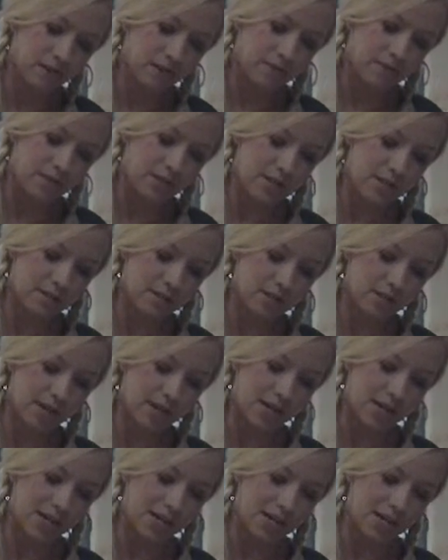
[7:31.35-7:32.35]
of these
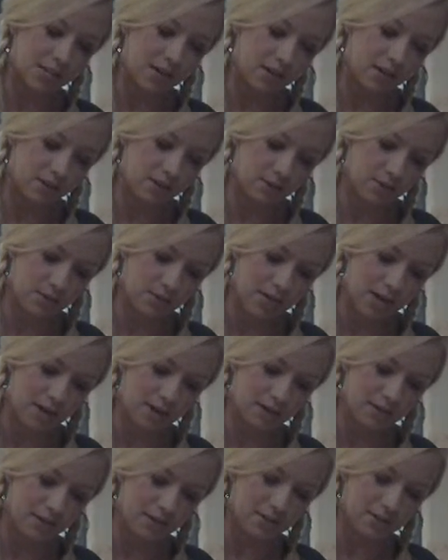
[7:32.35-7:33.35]
tiny taco
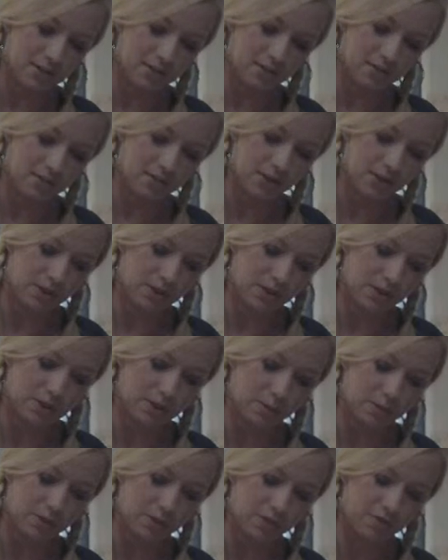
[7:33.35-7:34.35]
salads. Oh,
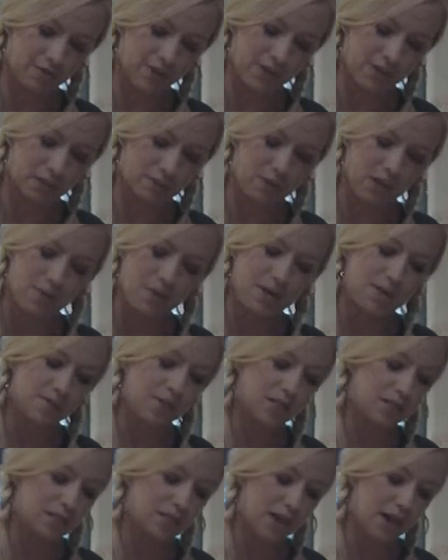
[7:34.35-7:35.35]
that's perfect. Maybe
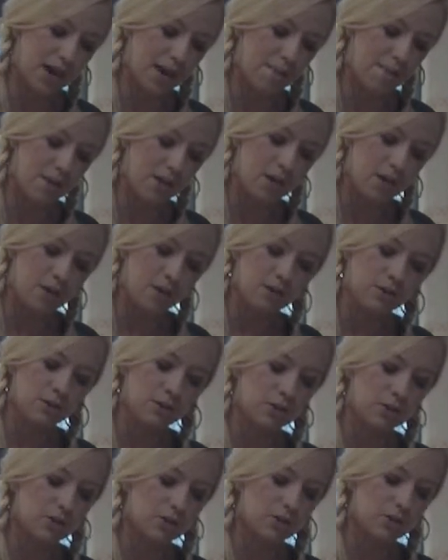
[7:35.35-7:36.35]
even a dime.
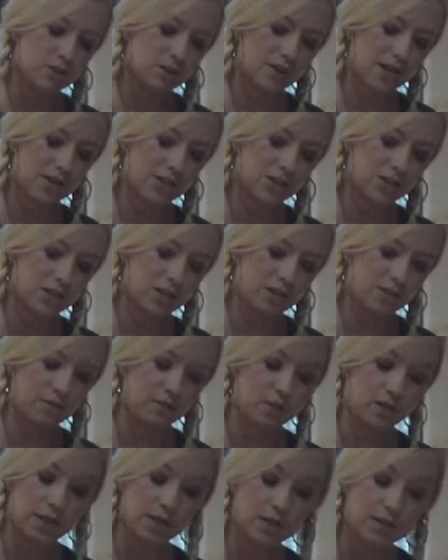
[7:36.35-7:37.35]
Use your discretion. If
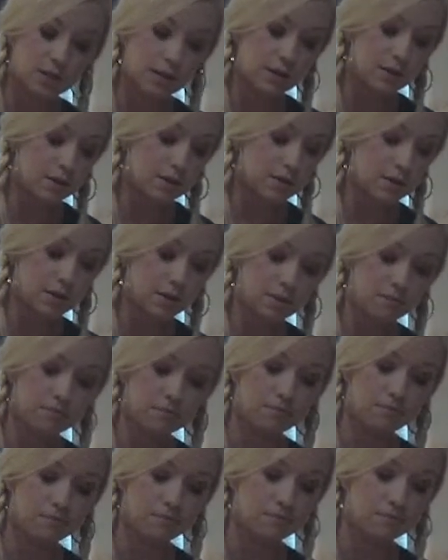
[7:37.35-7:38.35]
you like sour cream,
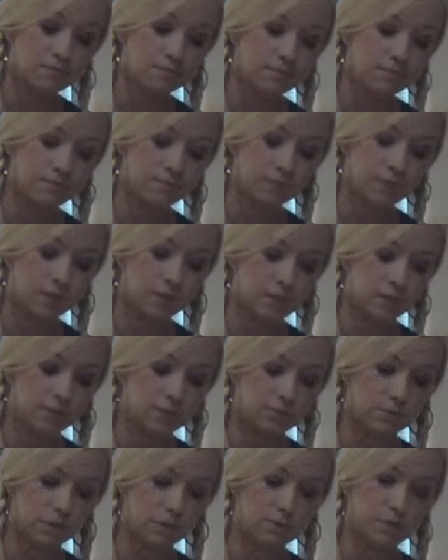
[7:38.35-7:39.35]

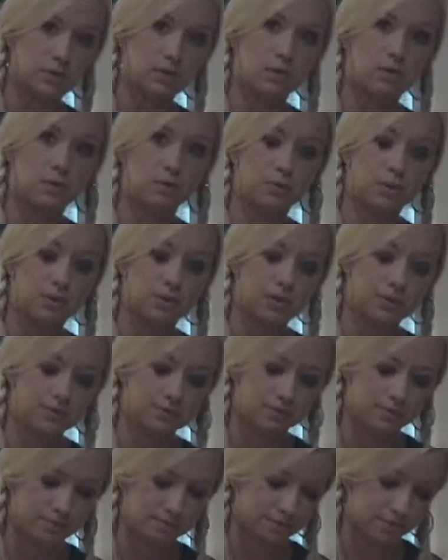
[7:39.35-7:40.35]
use a little more.
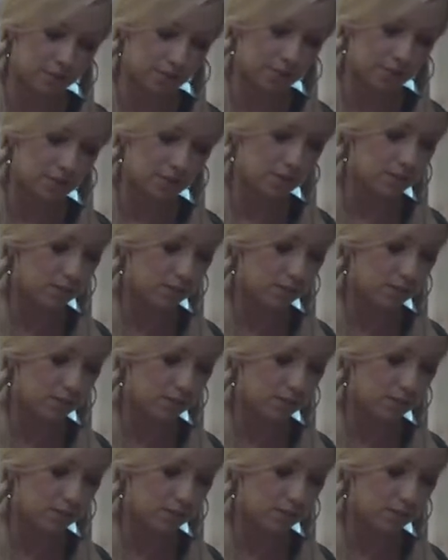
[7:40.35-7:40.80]
If you